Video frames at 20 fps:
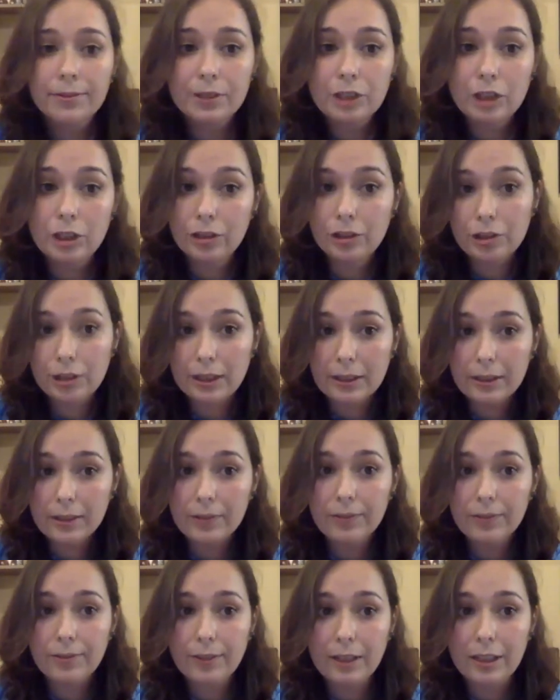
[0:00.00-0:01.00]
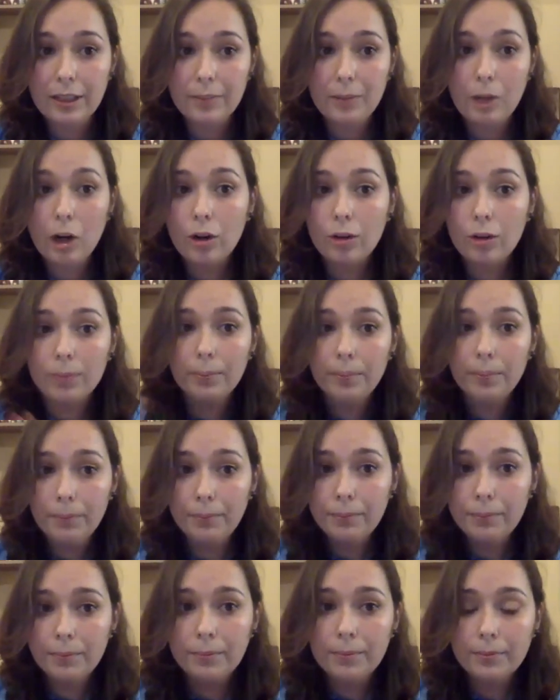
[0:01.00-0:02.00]
Tucci from Home
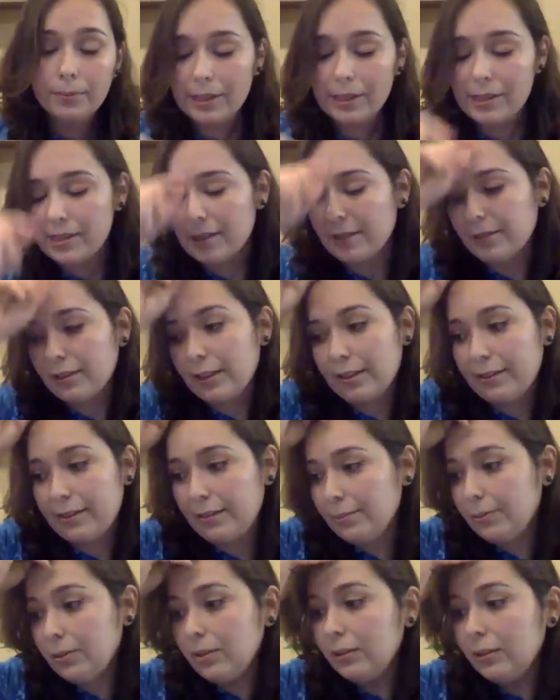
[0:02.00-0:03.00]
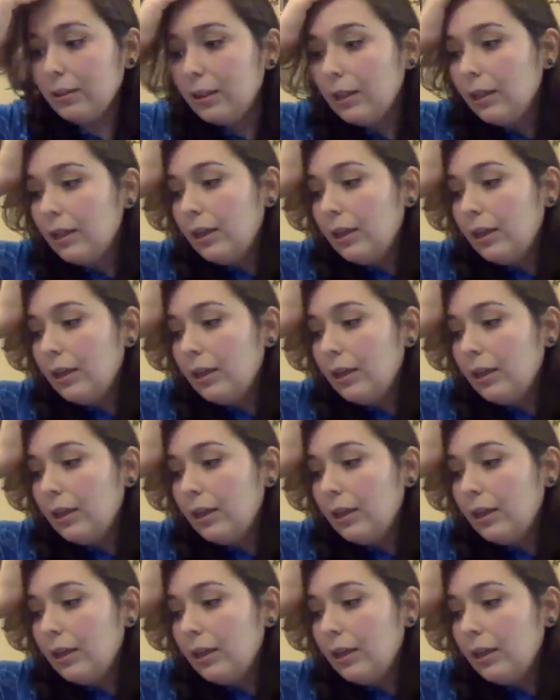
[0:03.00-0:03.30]
as a different example.